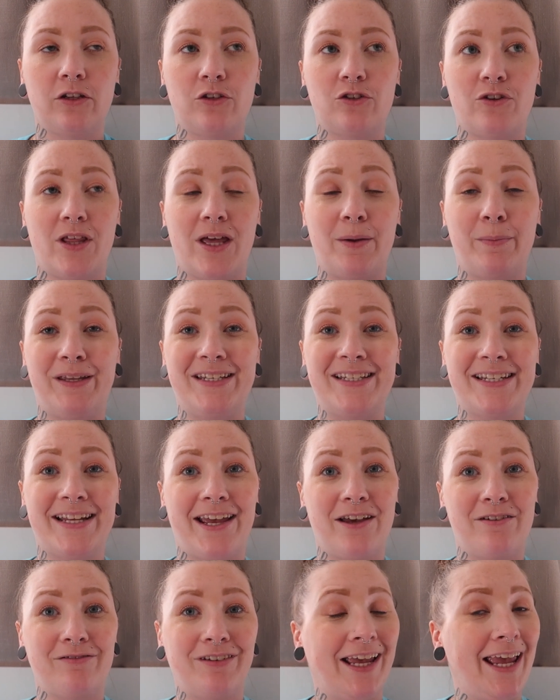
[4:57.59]
So that means I
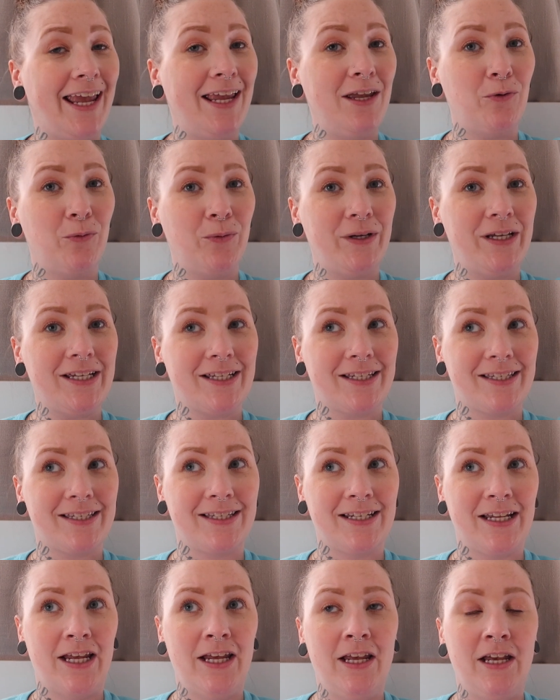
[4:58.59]
have 8
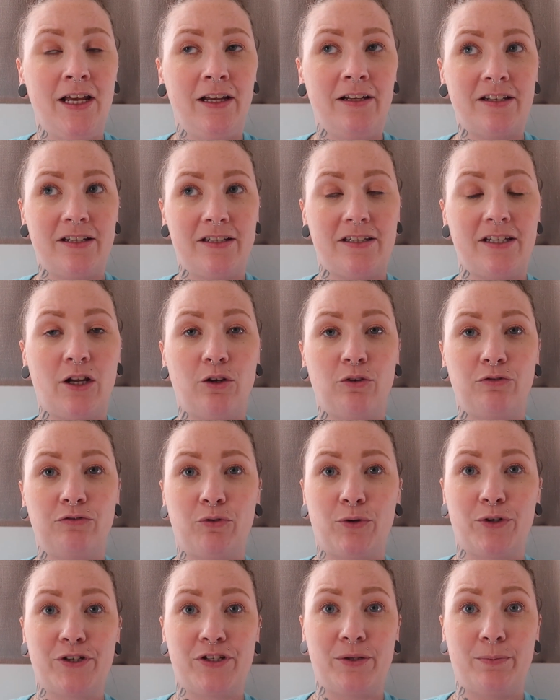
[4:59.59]
weeks to send
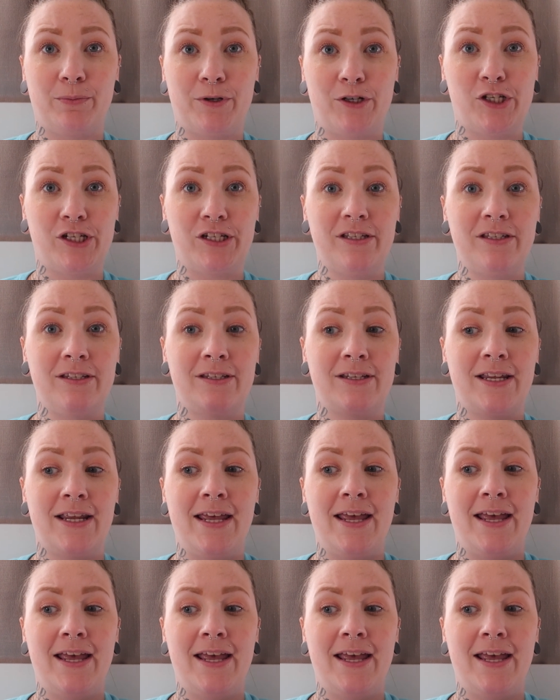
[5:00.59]
4 submissions,